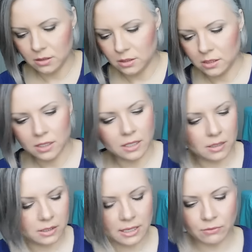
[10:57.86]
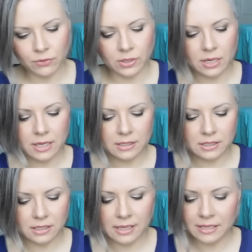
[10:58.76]
Let's take this out for you
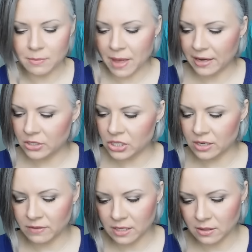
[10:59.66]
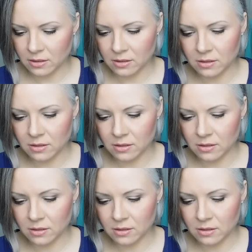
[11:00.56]
guys. I like the packaging of it.